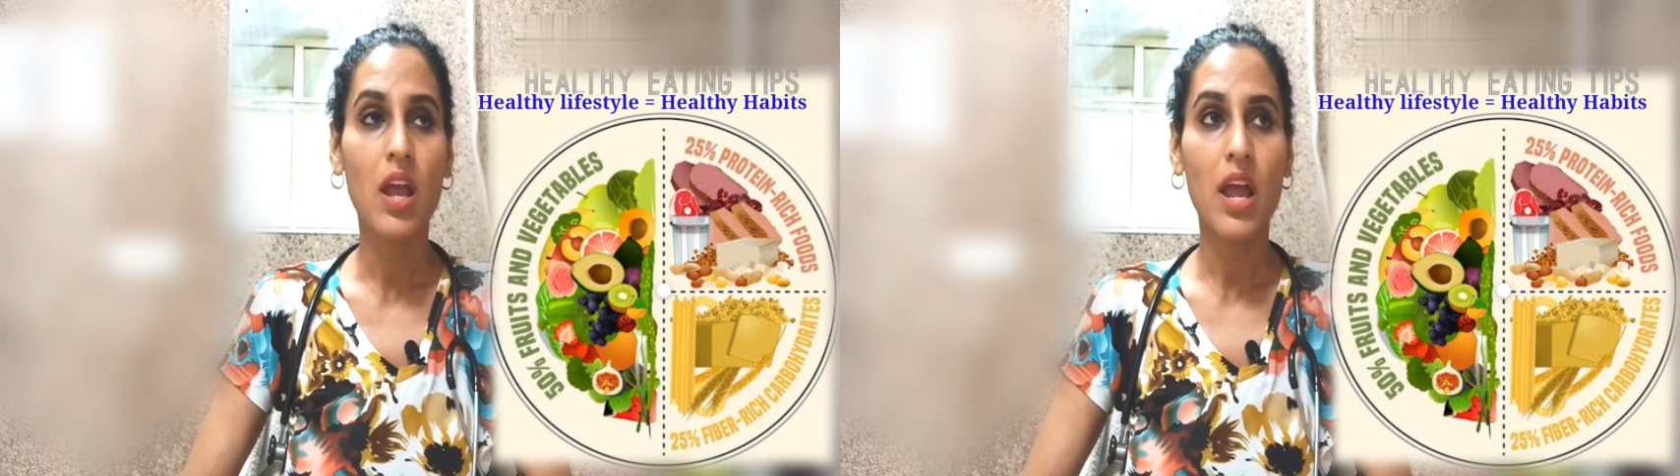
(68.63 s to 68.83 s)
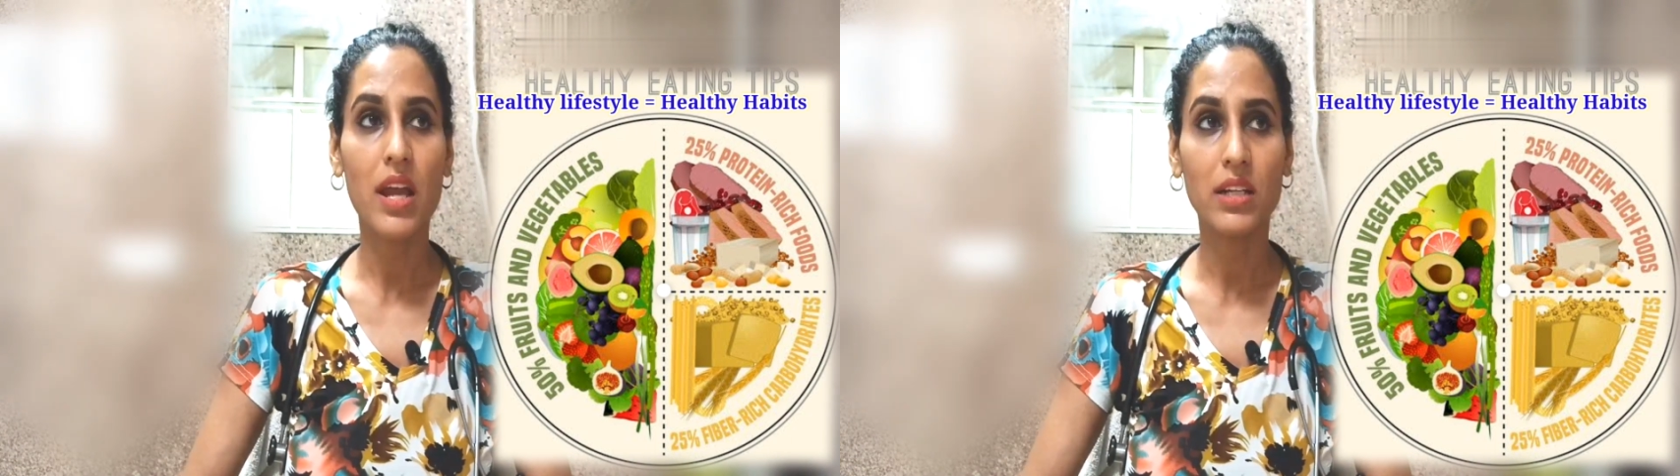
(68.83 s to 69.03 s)

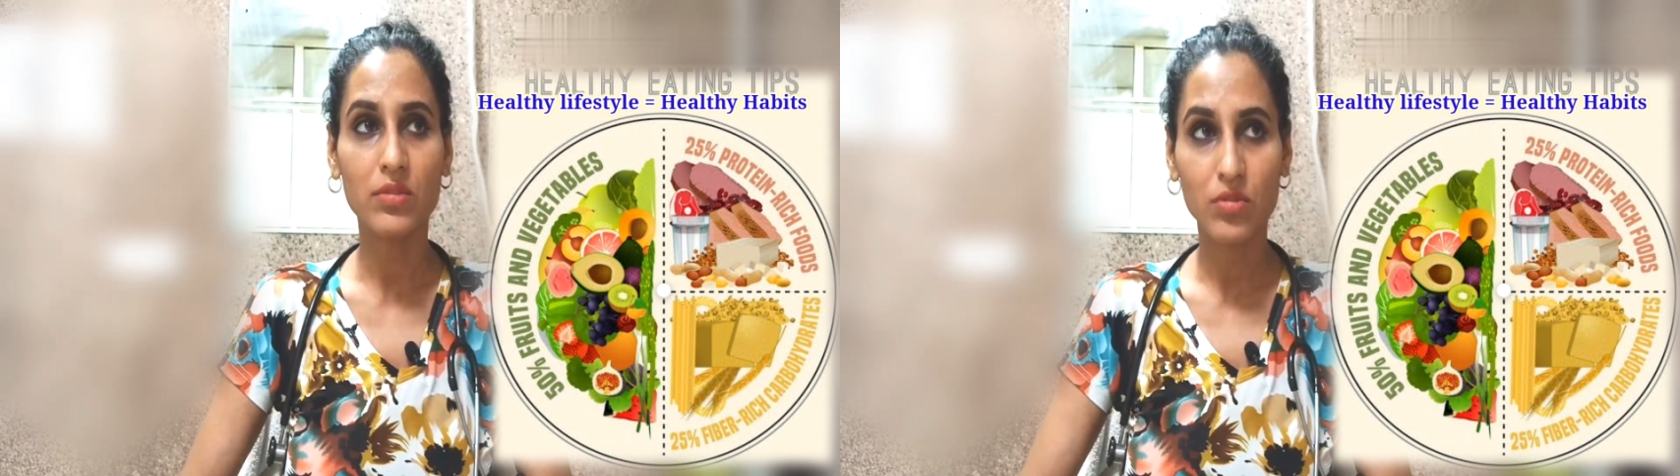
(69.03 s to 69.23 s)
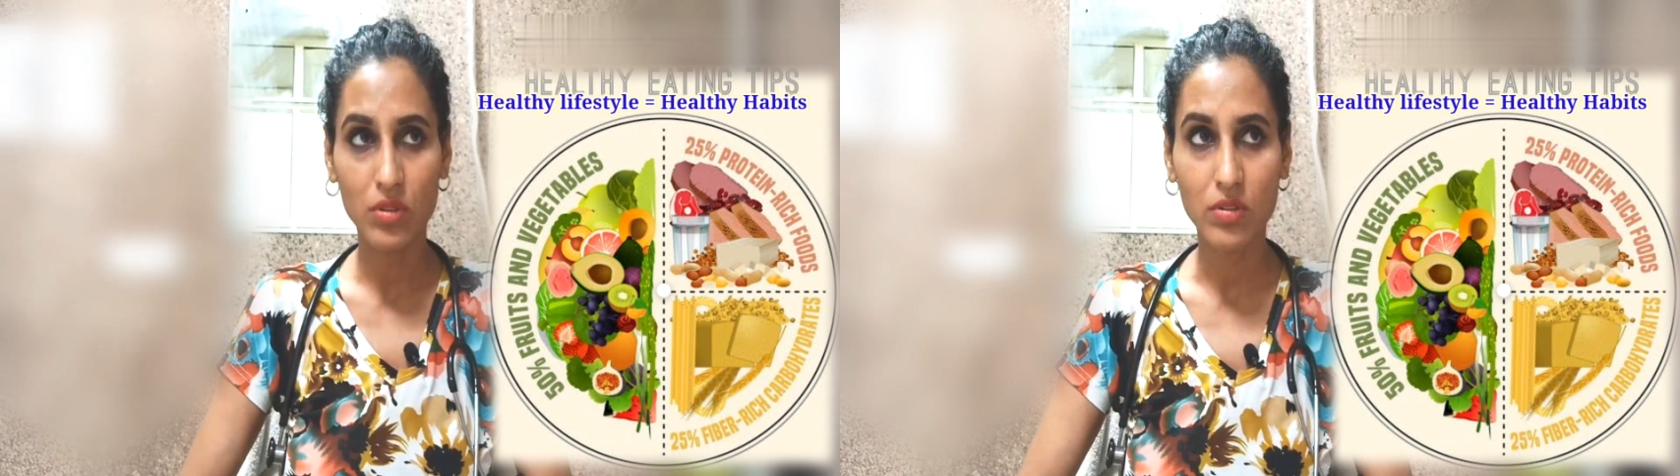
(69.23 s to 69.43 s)

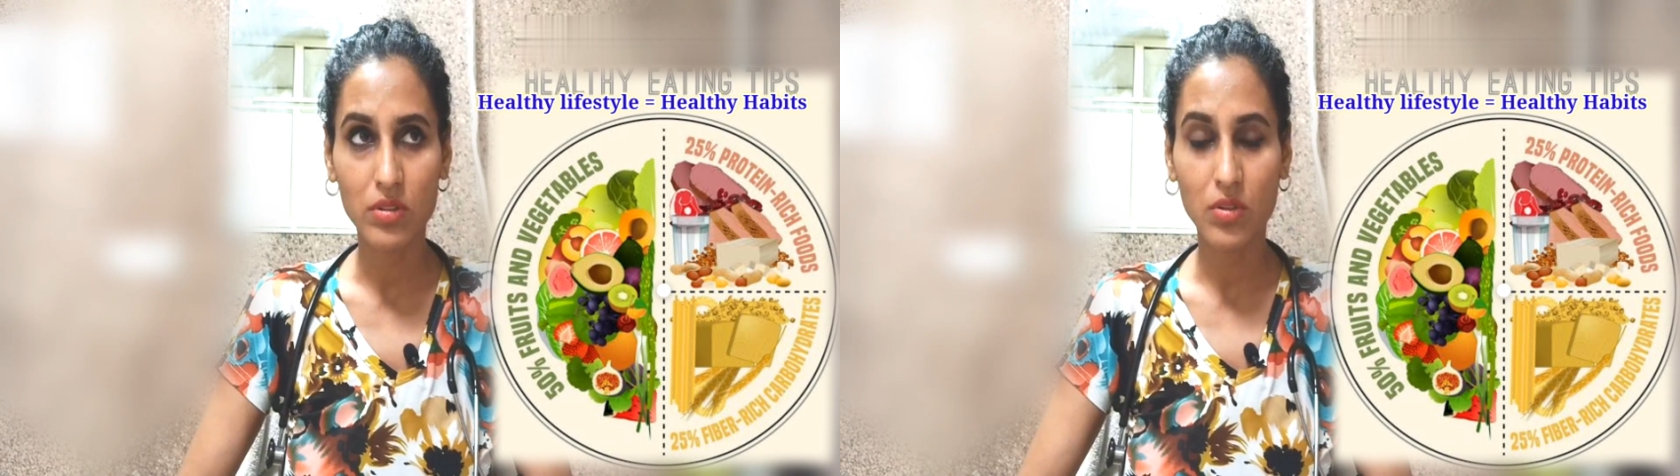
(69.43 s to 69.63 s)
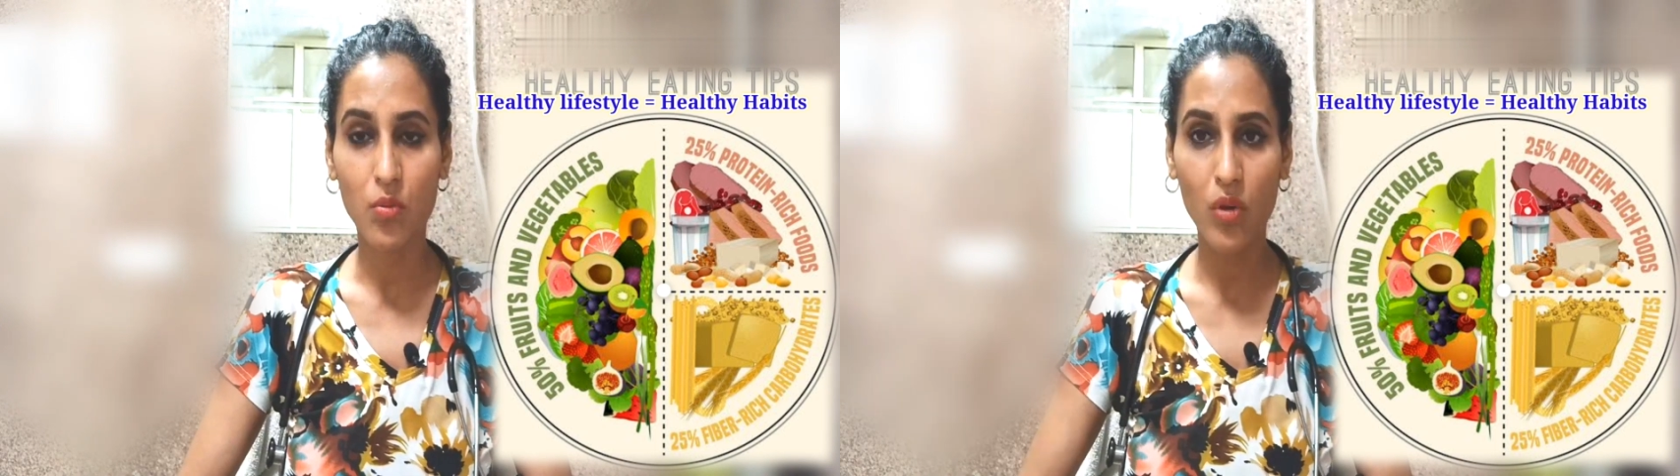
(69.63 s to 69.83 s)
and
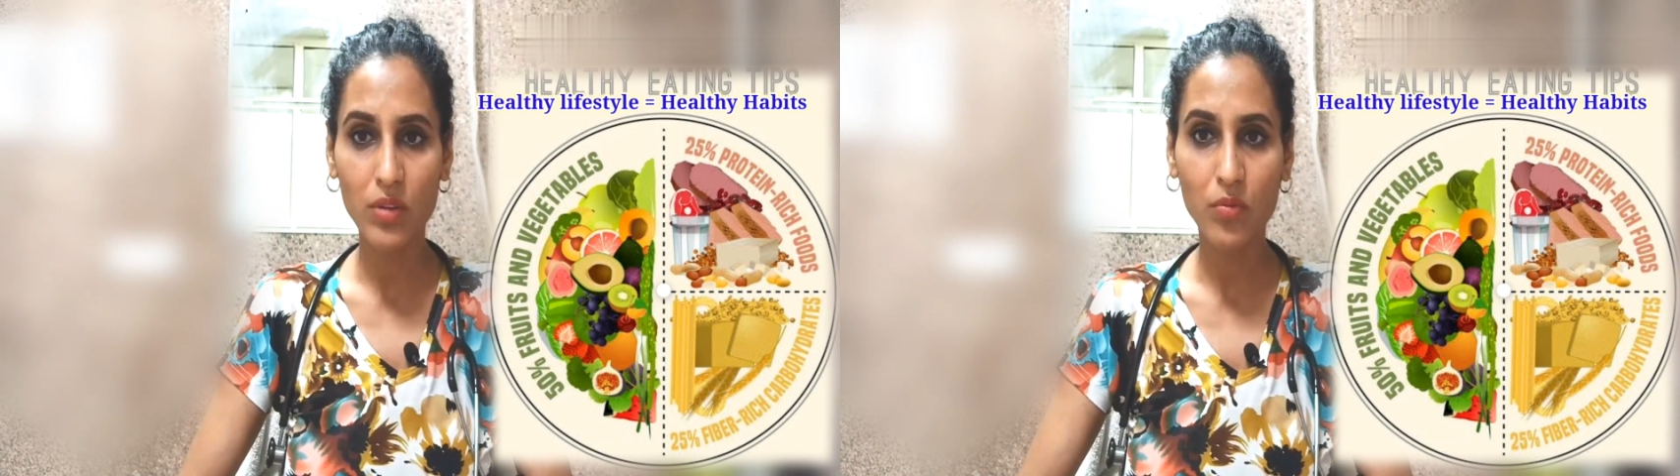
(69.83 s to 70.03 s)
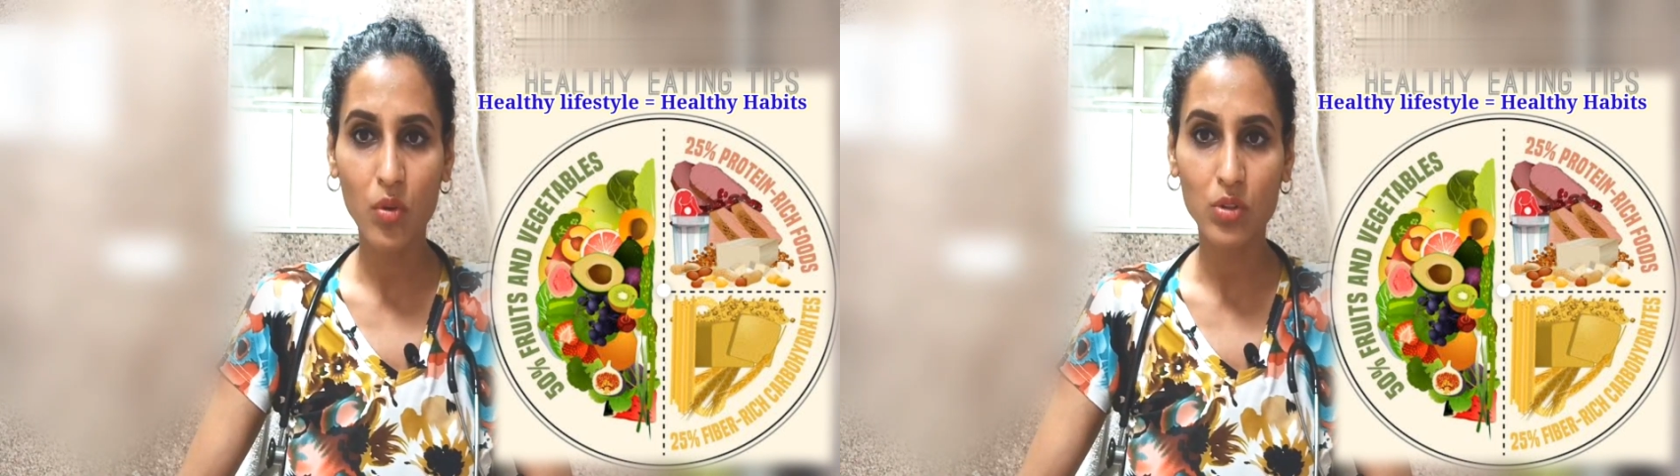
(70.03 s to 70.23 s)
the
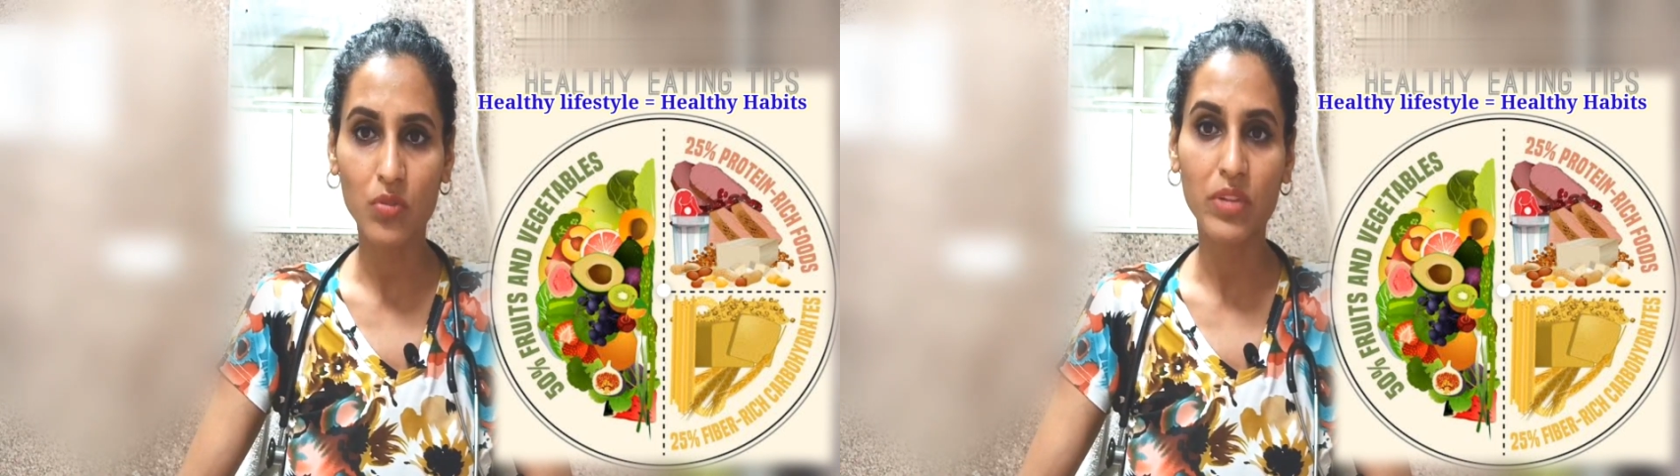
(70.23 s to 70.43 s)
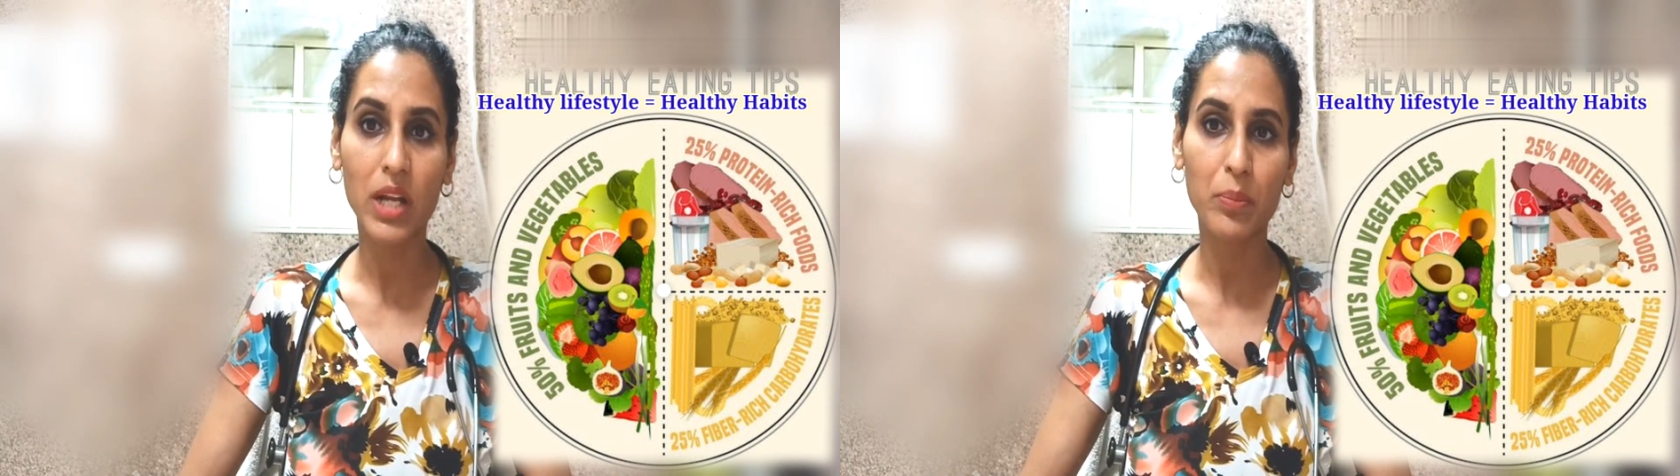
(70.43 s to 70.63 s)
1/4
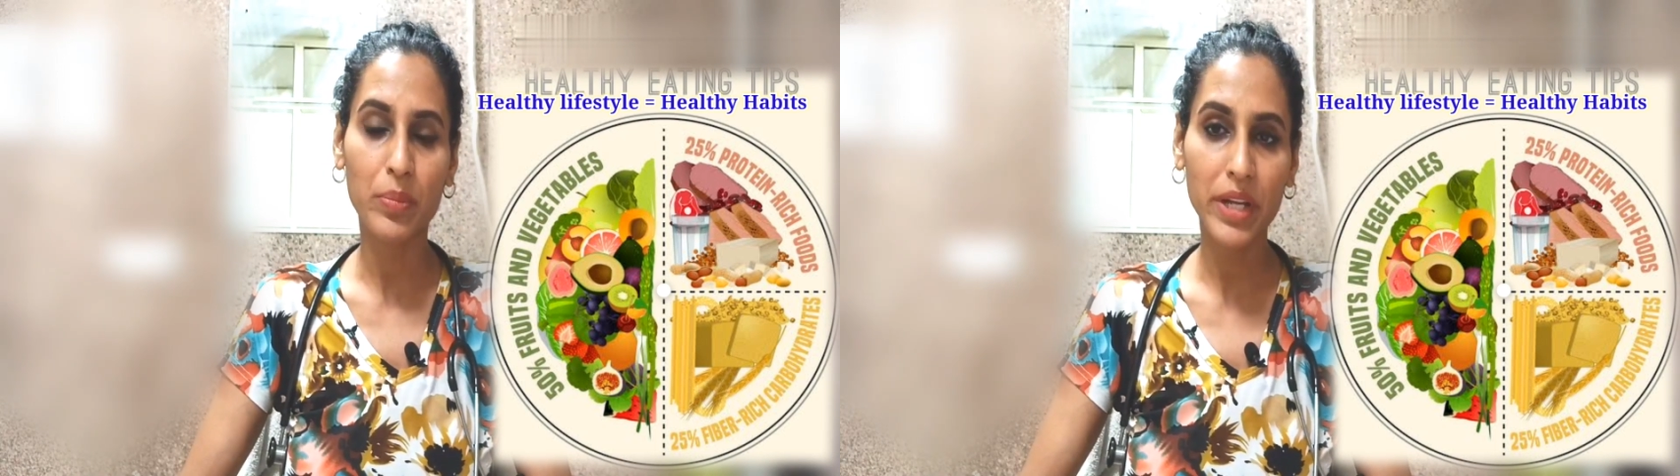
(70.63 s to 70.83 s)
of that